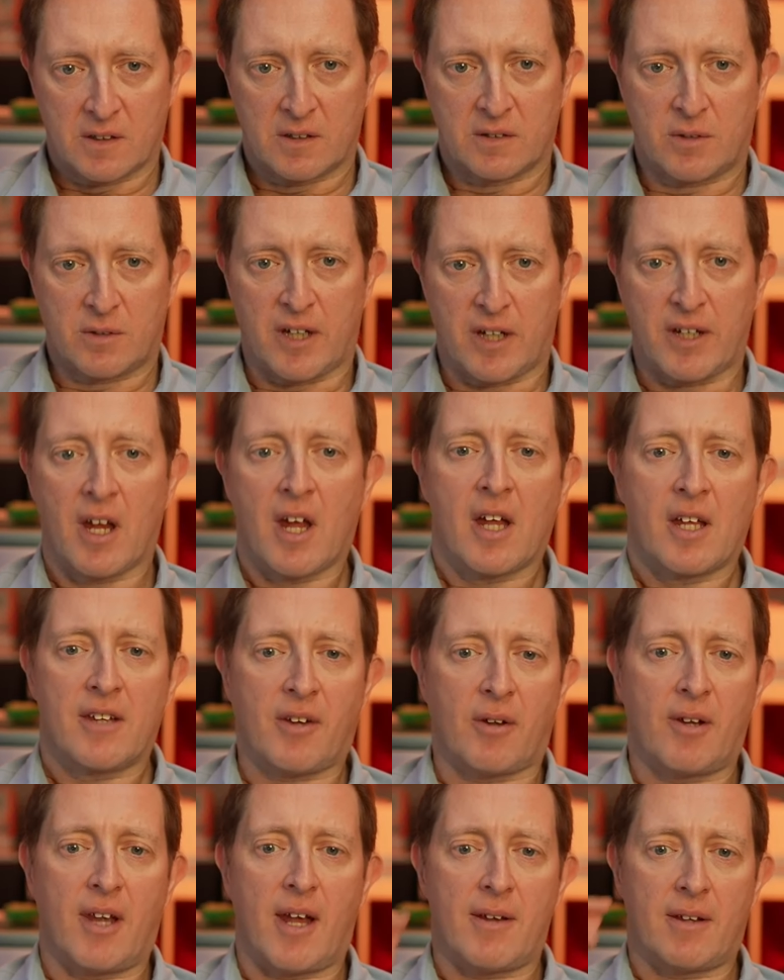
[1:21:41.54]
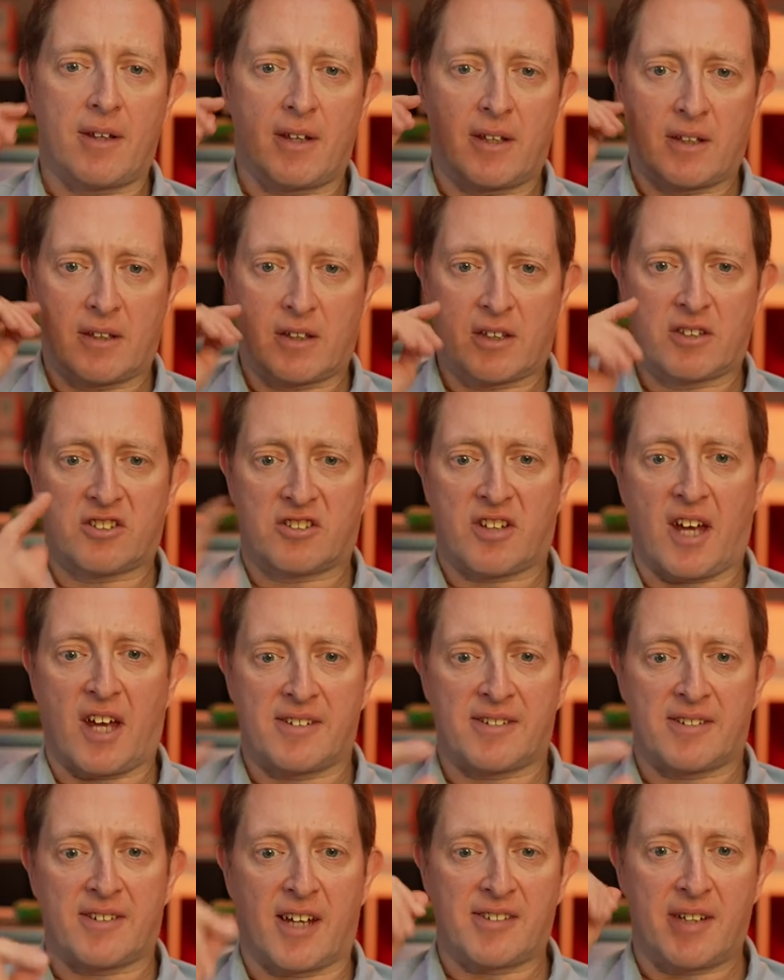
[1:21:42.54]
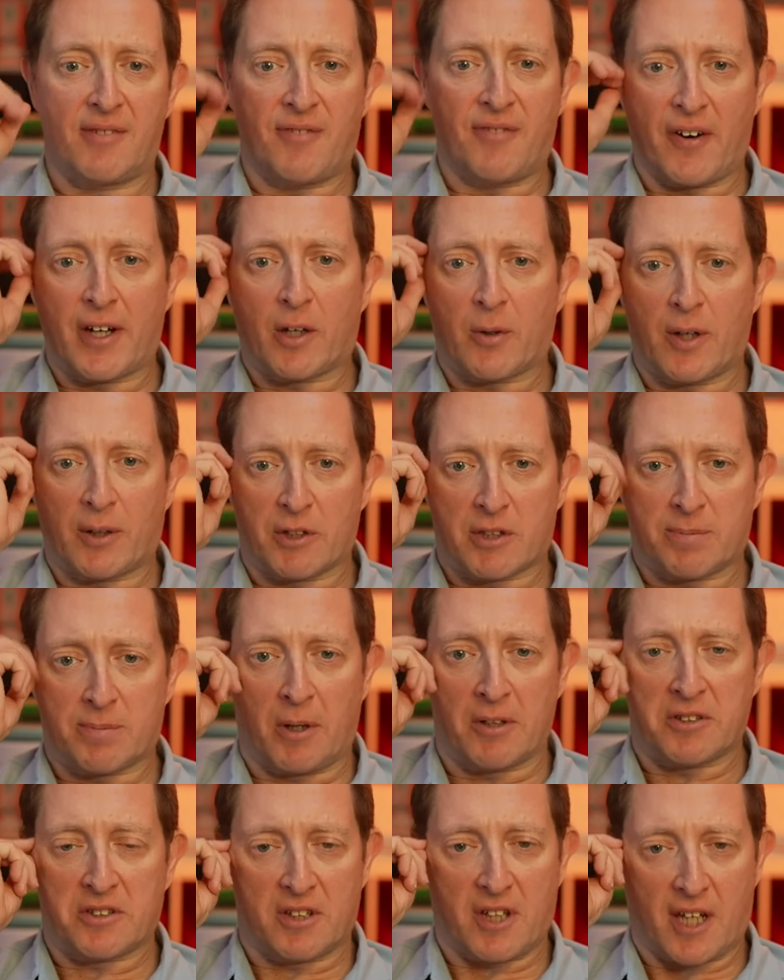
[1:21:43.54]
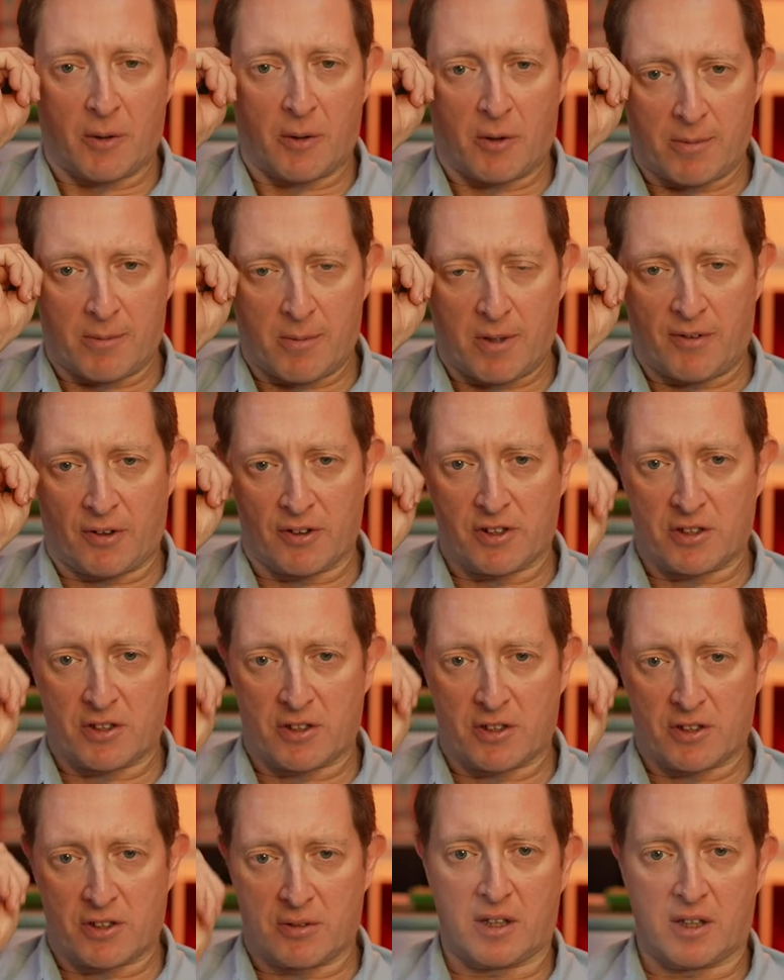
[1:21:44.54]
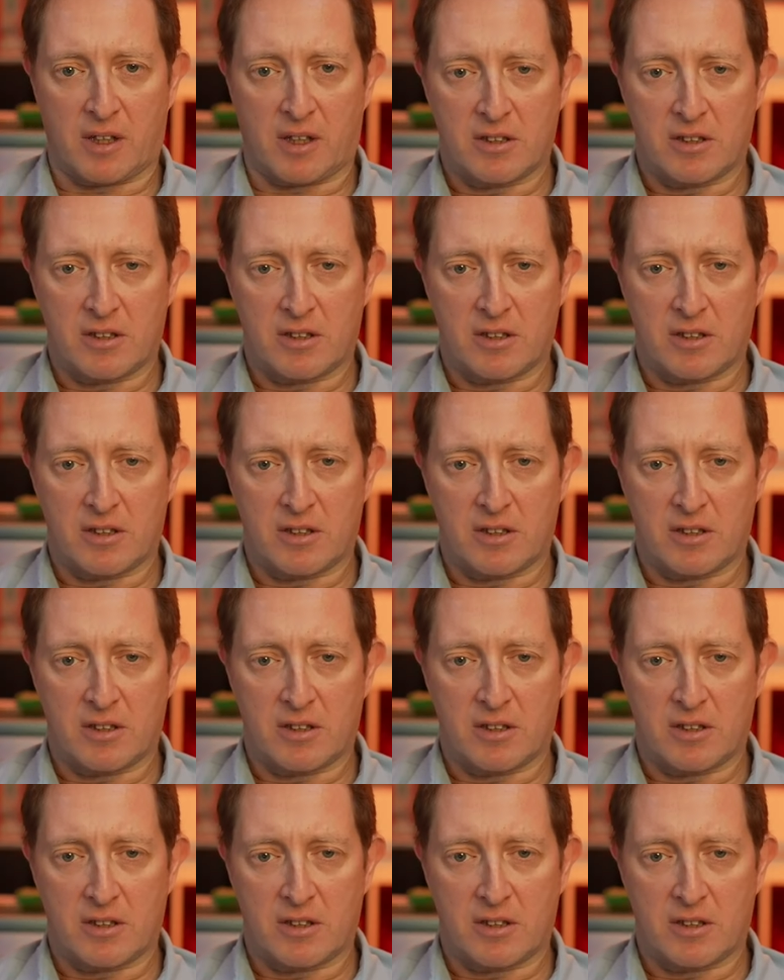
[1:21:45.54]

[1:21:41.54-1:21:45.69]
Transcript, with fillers: Right. Yeah, and so, it's striking. Stacy, Stacy very quick response, and then I want to move on to another